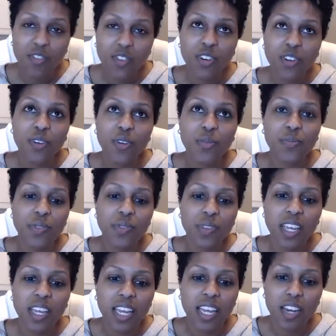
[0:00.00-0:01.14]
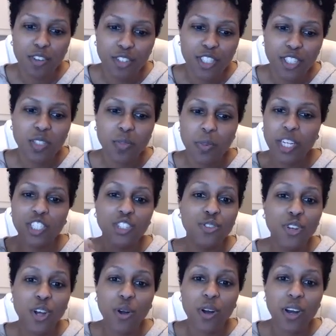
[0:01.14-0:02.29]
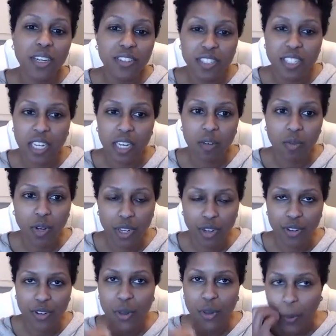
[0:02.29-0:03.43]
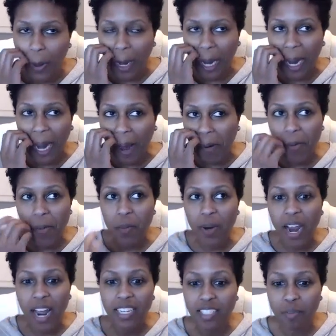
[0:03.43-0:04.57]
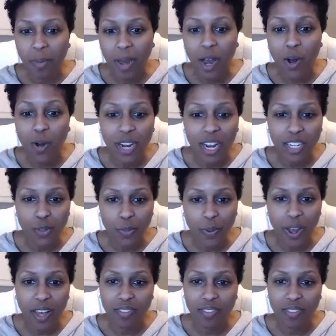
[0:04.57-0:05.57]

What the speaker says: you're an energy sponge and you don't understand what you're doing, and I remember asking my own naturopathic